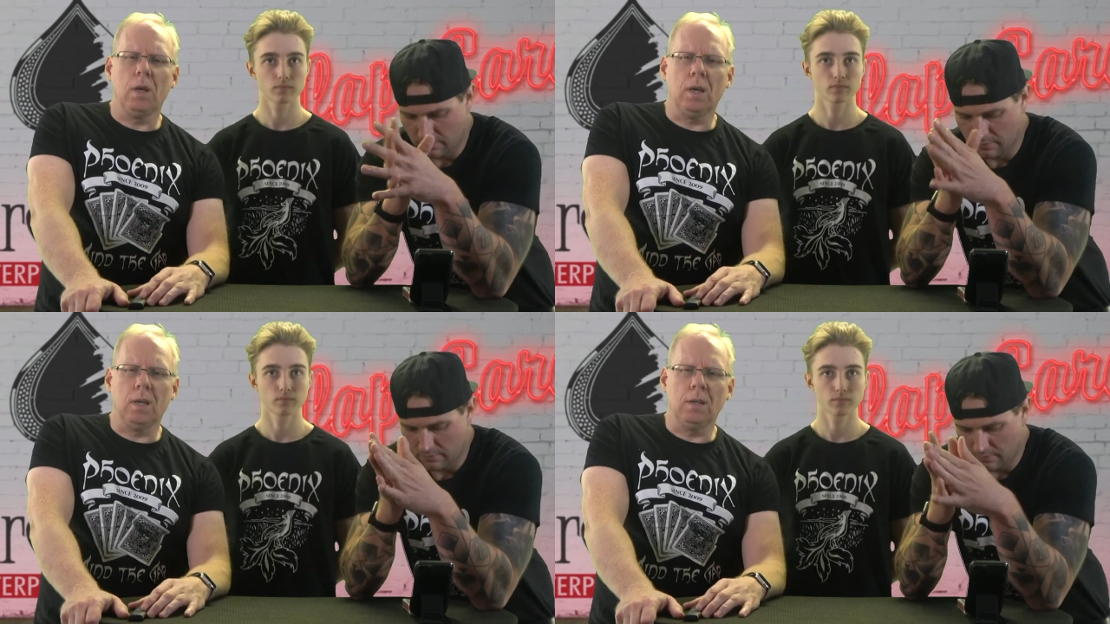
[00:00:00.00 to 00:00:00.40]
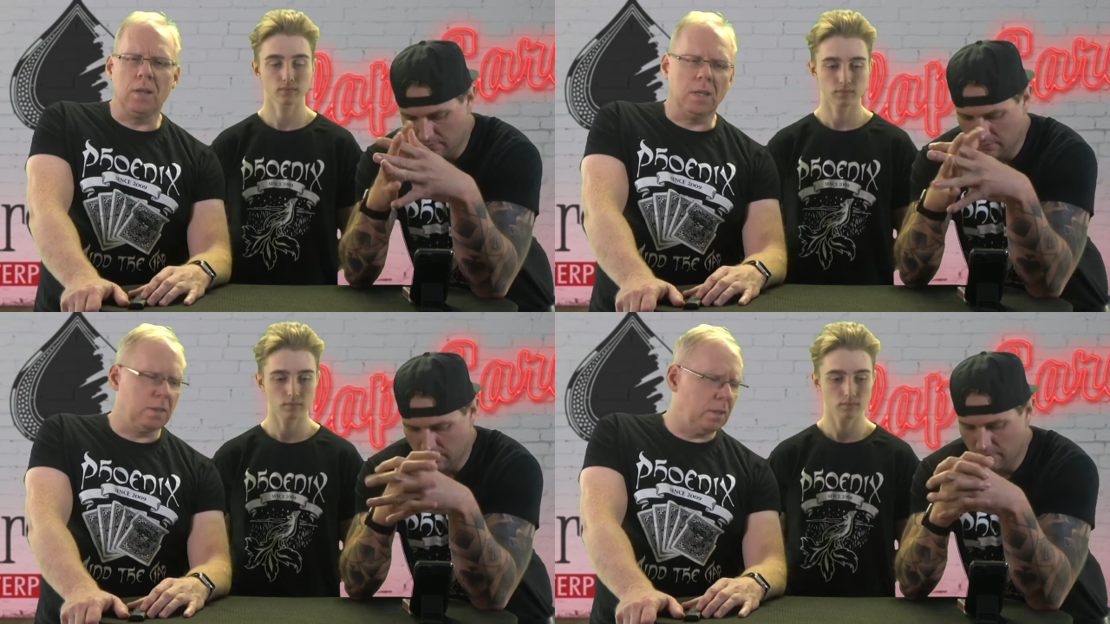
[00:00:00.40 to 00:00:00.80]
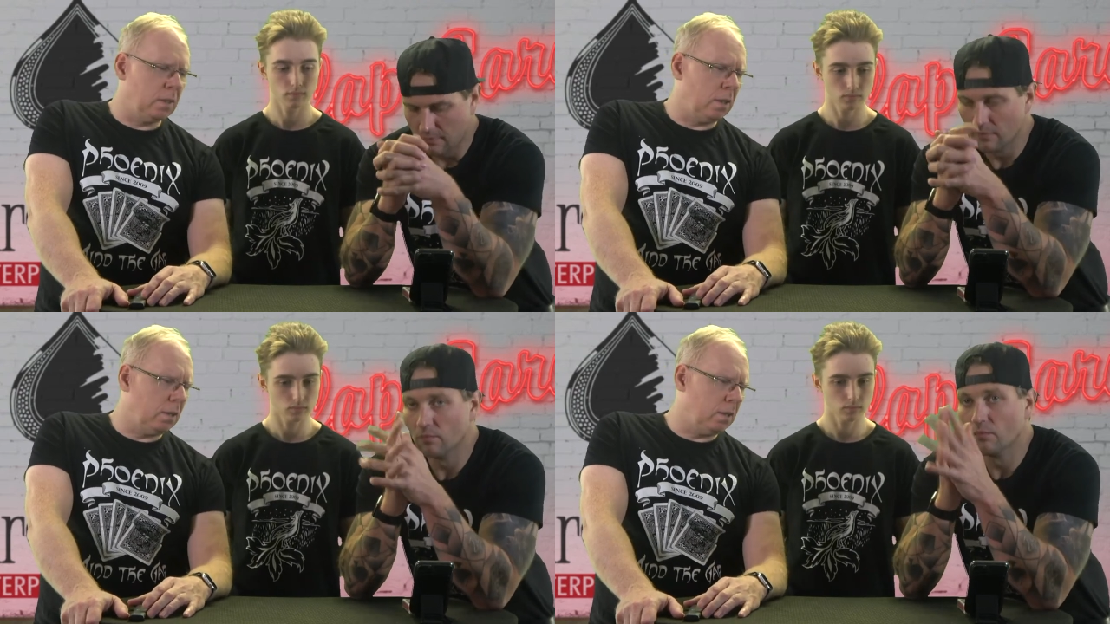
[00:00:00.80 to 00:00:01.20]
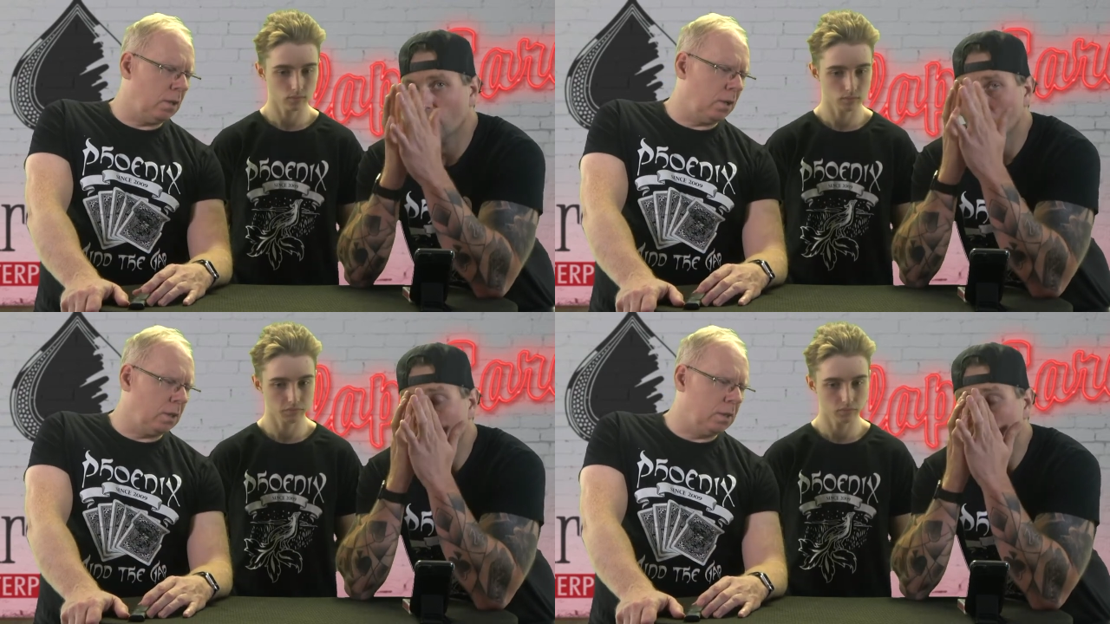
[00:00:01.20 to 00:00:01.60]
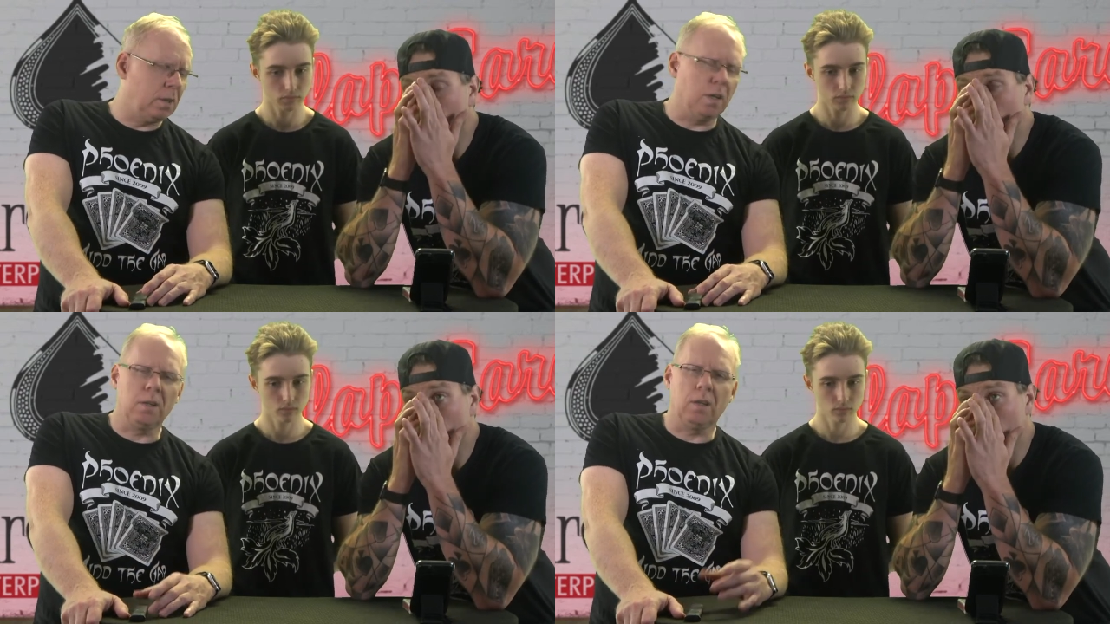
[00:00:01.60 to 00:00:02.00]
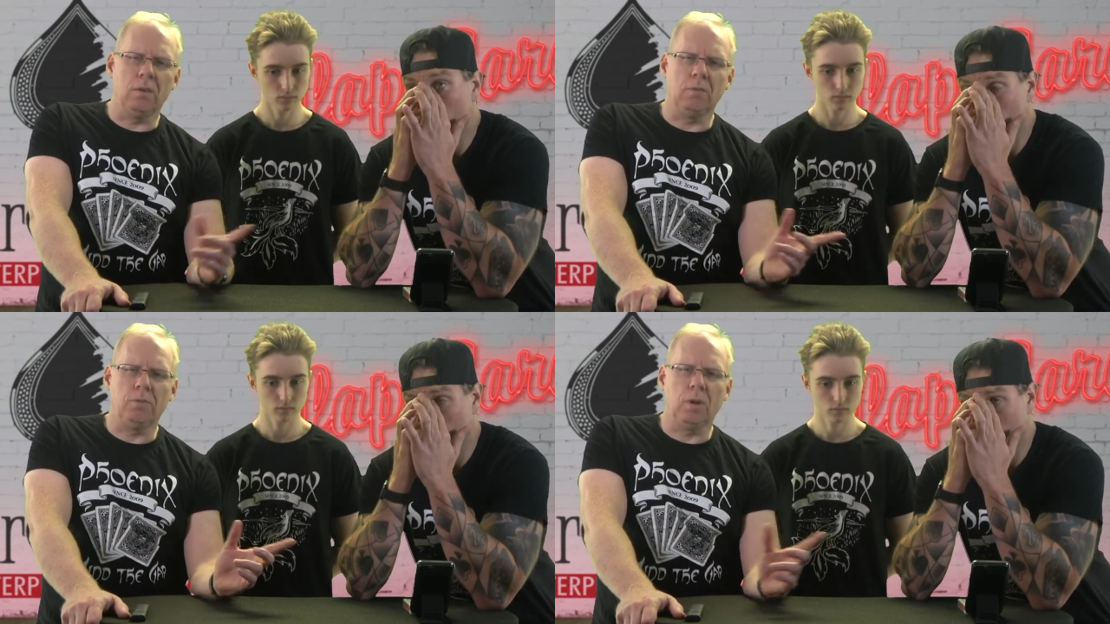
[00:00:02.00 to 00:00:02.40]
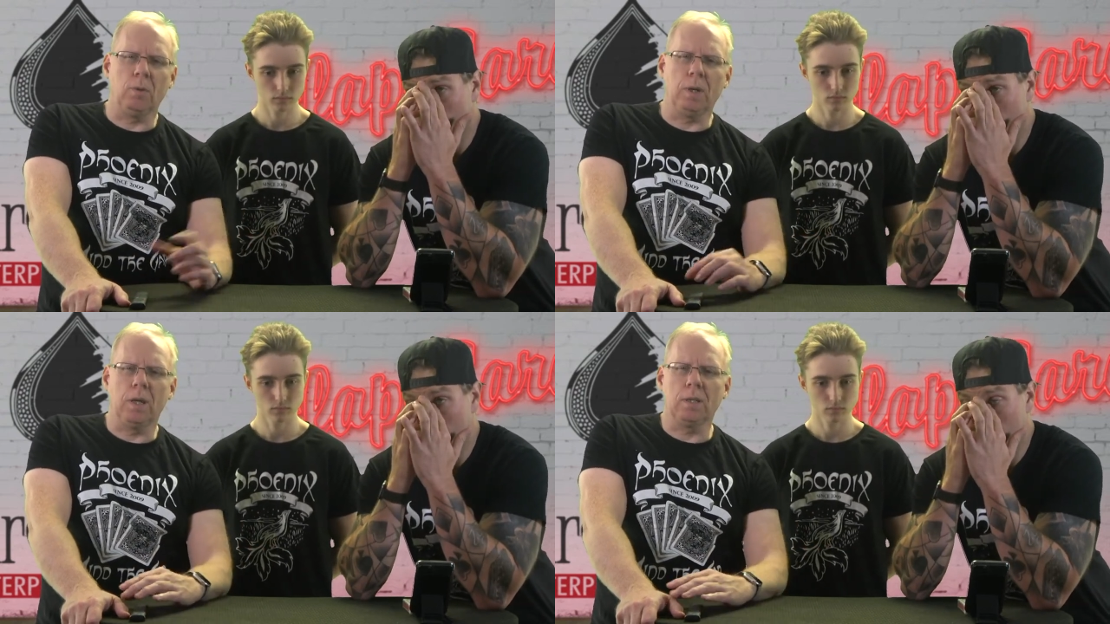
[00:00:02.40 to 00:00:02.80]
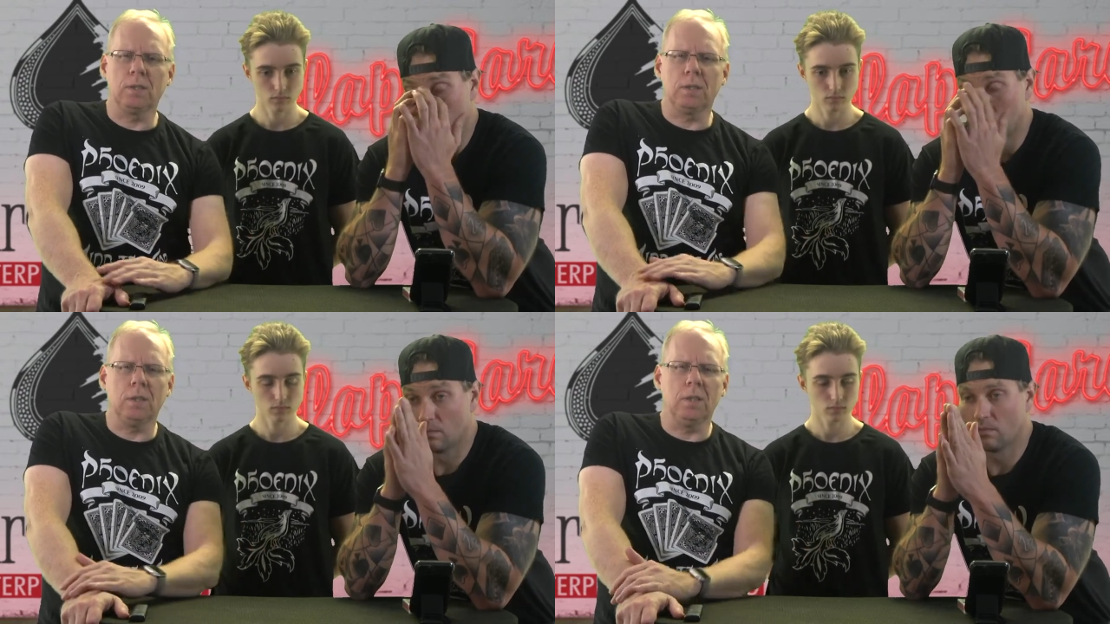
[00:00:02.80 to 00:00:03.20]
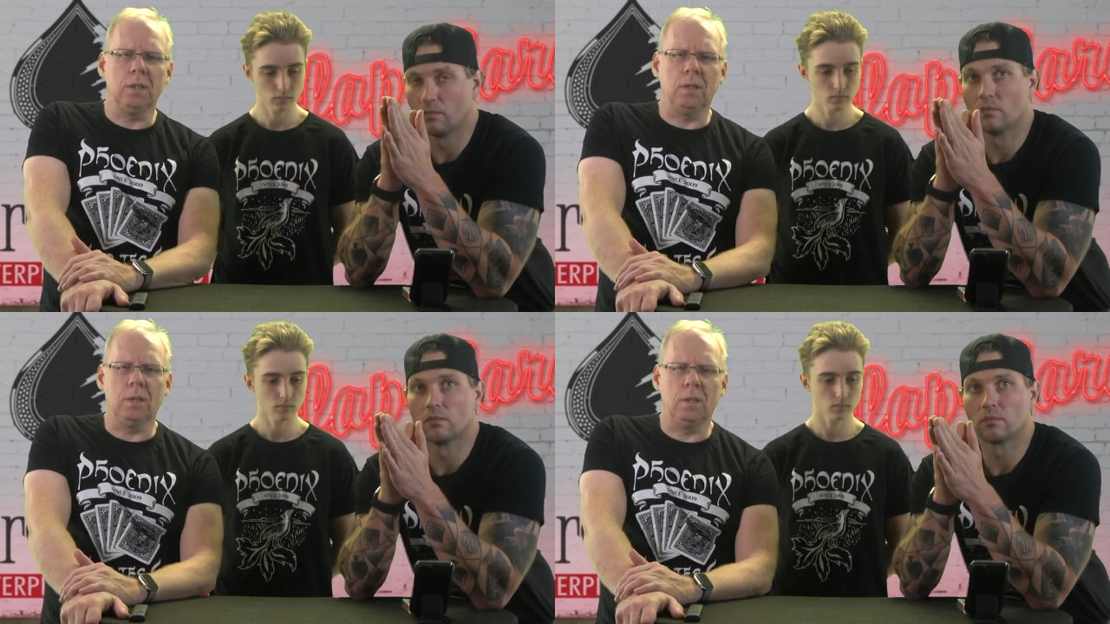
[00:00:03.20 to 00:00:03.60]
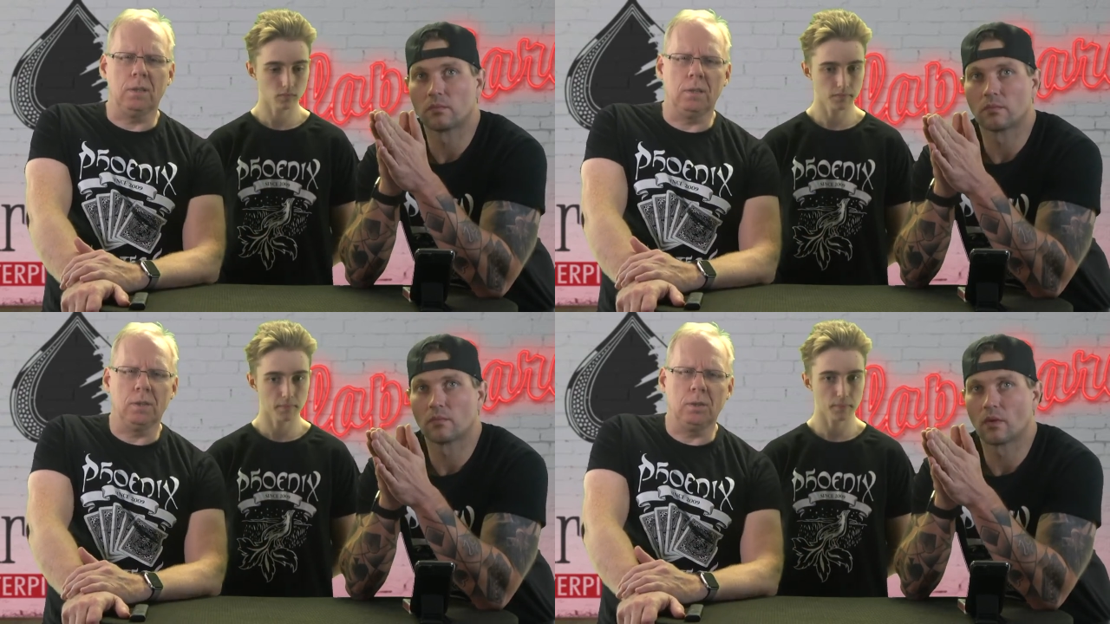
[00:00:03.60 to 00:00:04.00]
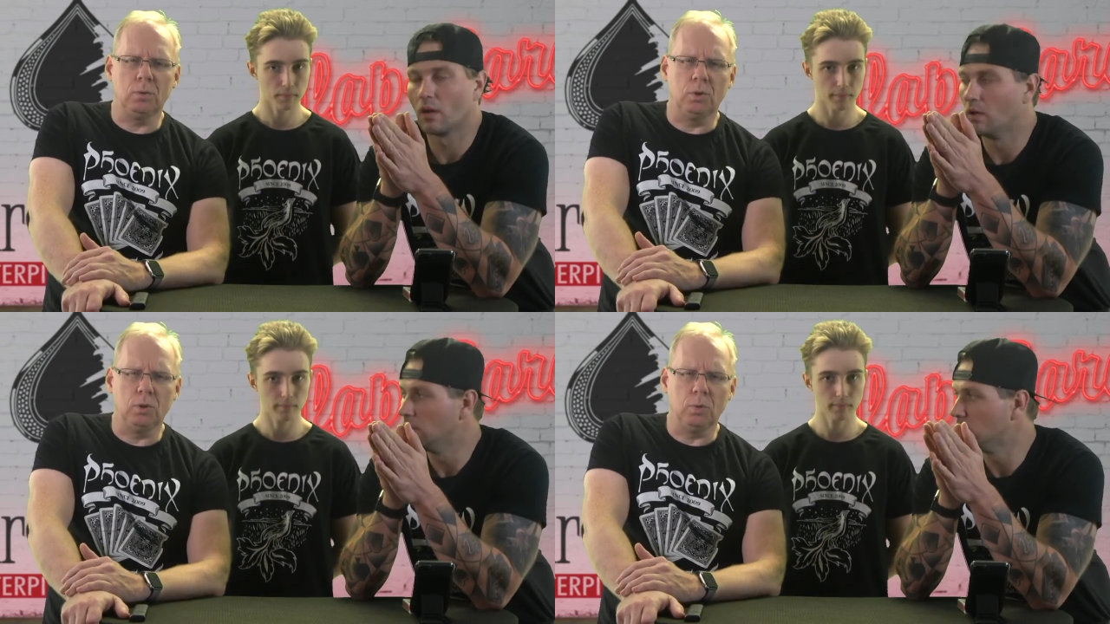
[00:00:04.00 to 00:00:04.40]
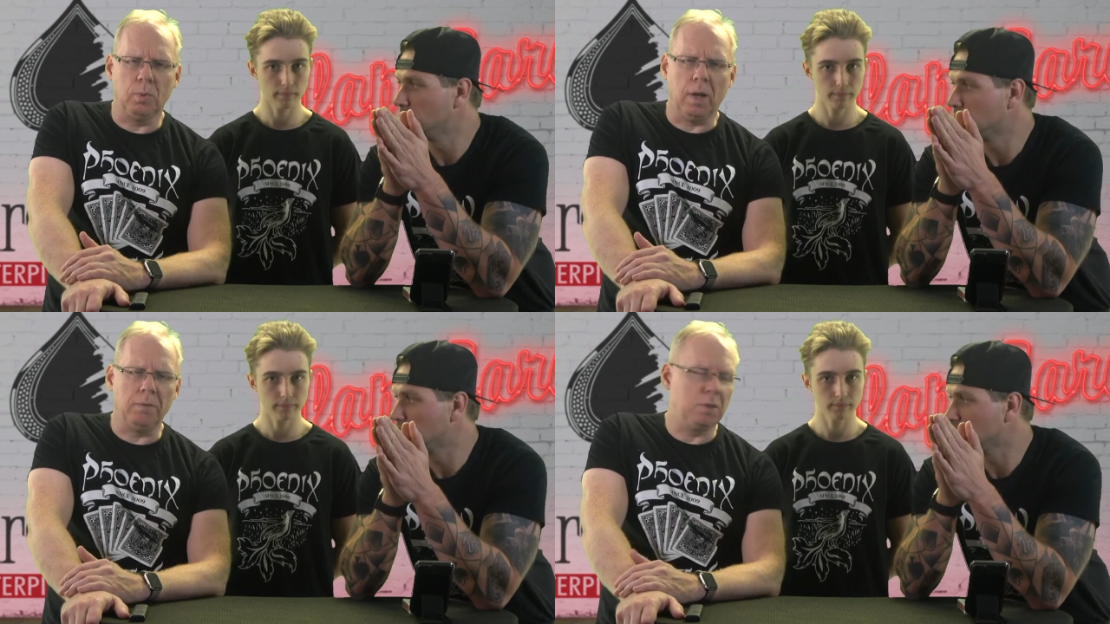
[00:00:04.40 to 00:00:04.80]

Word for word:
Speaker 1: And that's e uh, a lot easier than following us in uh, a YouTube live